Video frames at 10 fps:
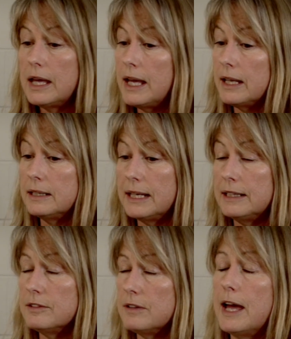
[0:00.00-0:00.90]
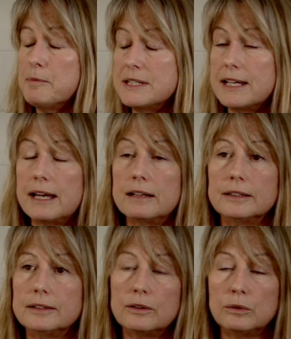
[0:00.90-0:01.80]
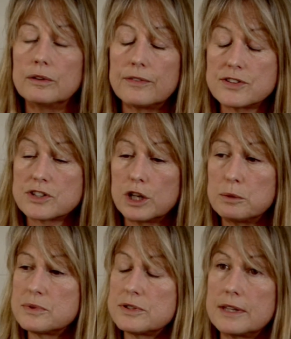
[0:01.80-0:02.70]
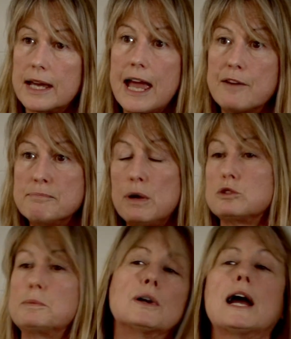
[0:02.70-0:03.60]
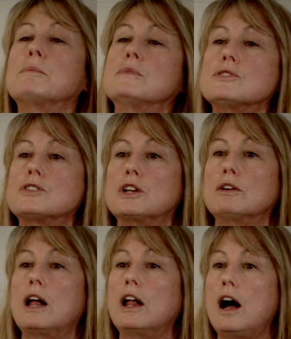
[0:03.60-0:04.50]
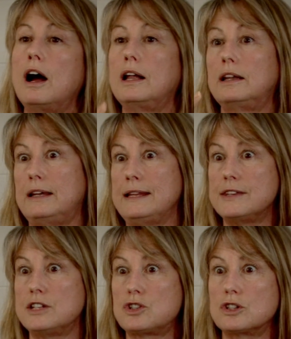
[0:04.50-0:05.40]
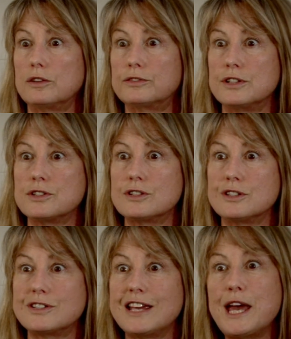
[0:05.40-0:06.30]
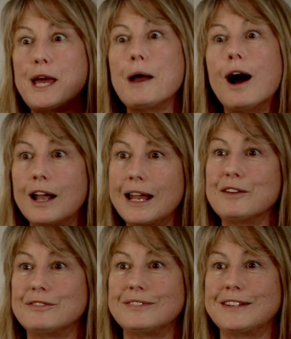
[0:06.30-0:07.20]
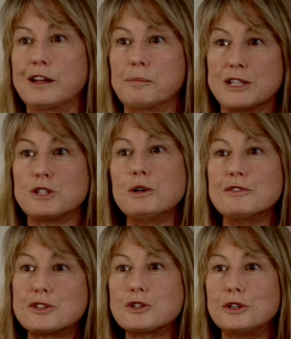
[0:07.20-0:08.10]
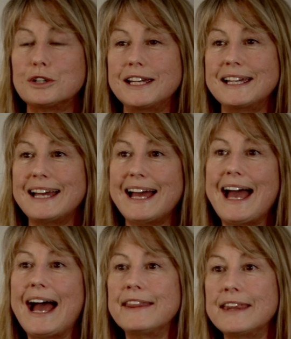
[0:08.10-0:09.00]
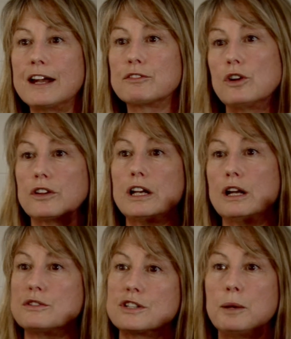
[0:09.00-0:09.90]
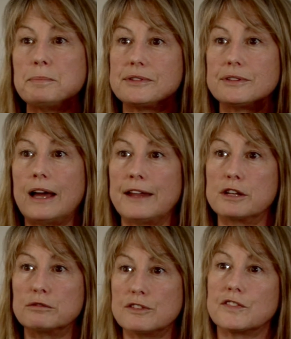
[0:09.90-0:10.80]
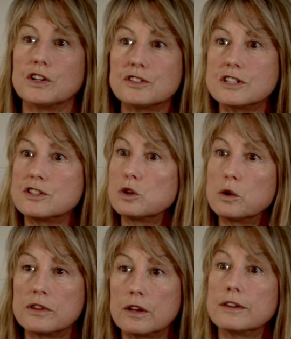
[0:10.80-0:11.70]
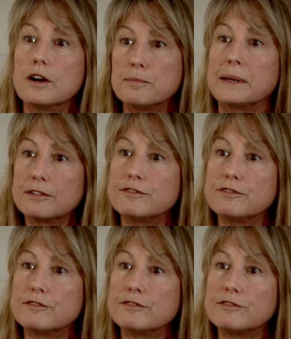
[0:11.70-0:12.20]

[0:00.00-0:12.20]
And in Emmerdale and all of the soaps, they have multiple cameras. So in this shot, for instance, there'll be 2 of us talking, and then I've got the close-ups and the reverses that are being